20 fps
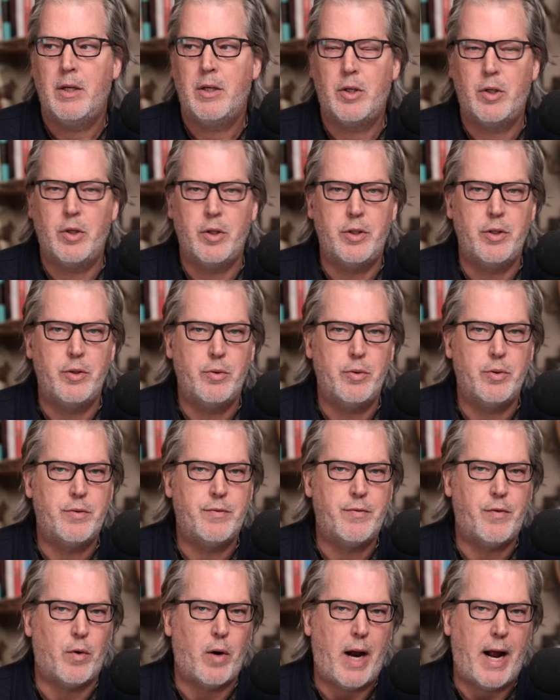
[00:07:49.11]
Good news
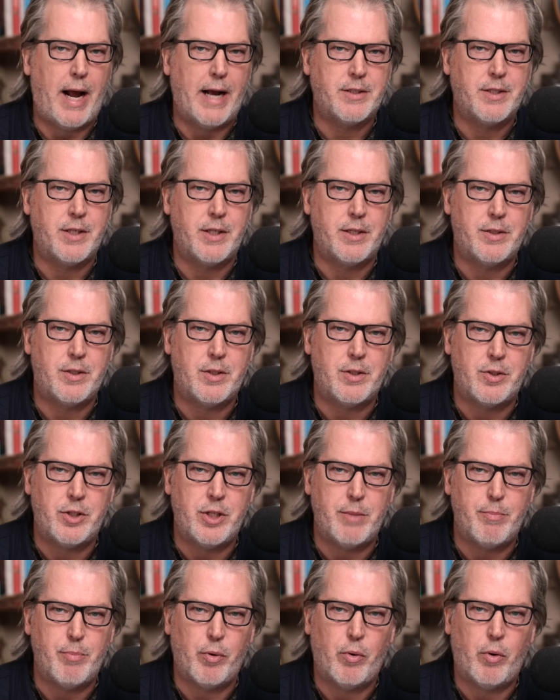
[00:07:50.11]
for access to
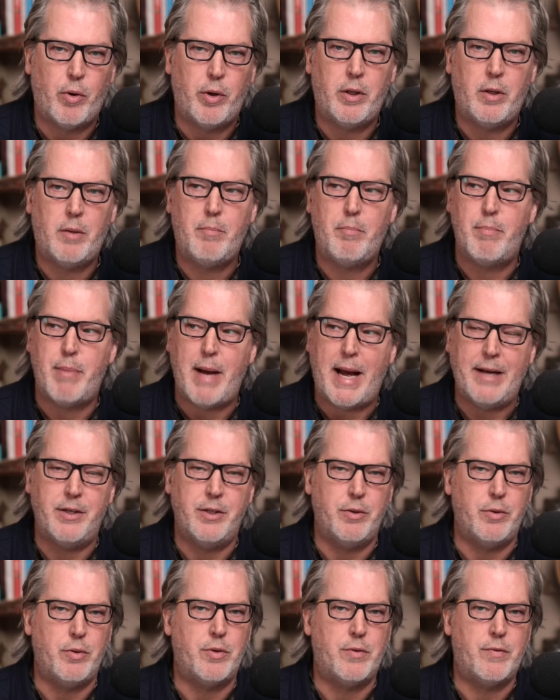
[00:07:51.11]
cheaper oil, bad
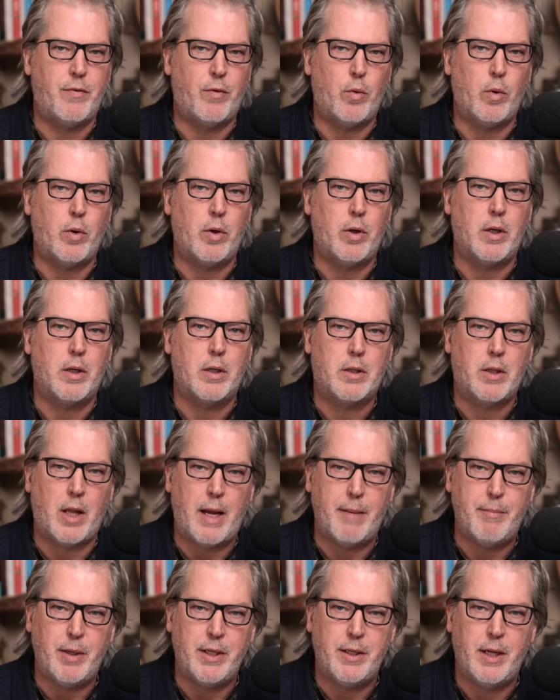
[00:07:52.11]
news for
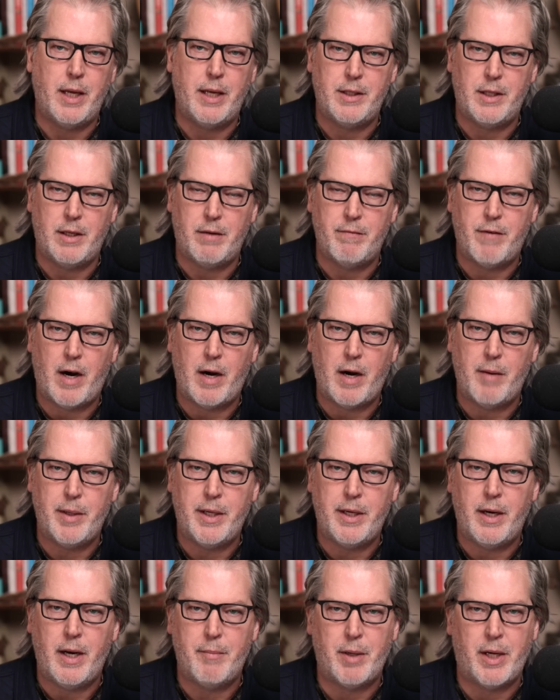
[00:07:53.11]
climate and the
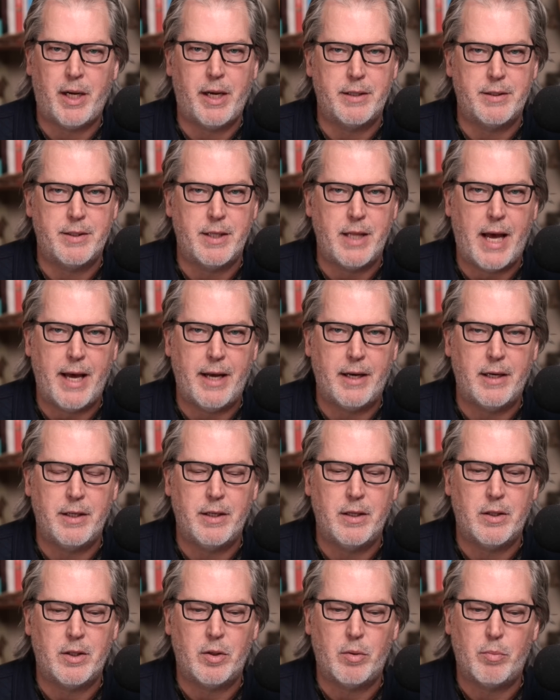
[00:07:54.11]
environment. And I'm going to get to that
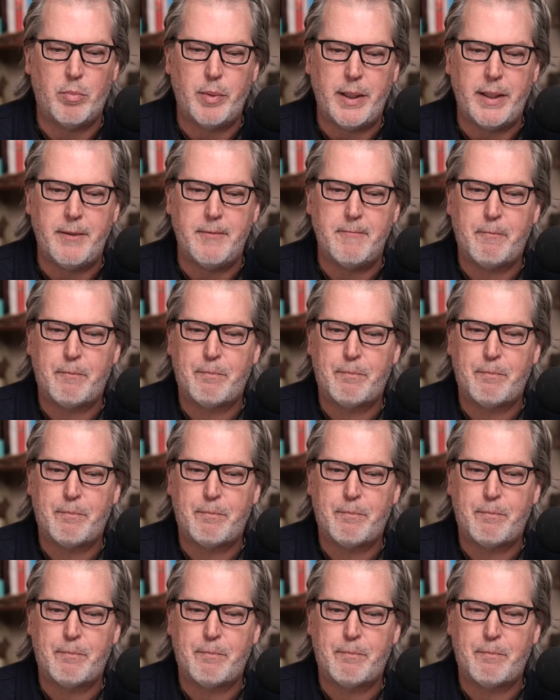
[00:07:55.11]
in a little bit.